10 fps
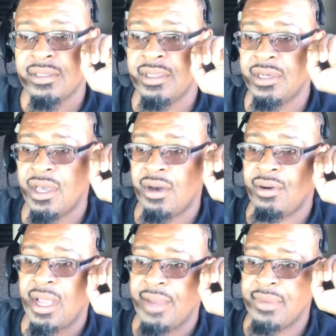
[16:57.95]

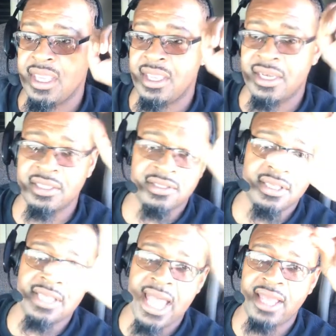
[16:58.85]
I mean, this
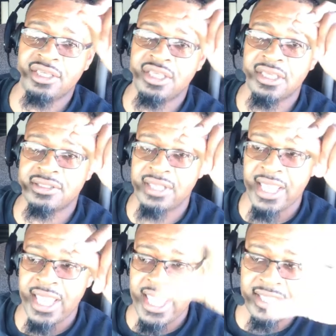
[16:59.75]
is not just
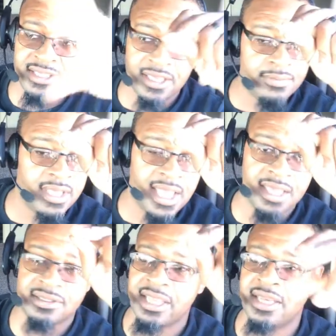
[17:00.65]
a
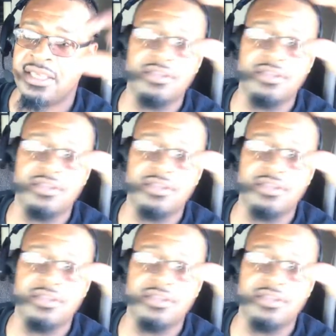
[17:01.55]
ATBS thing.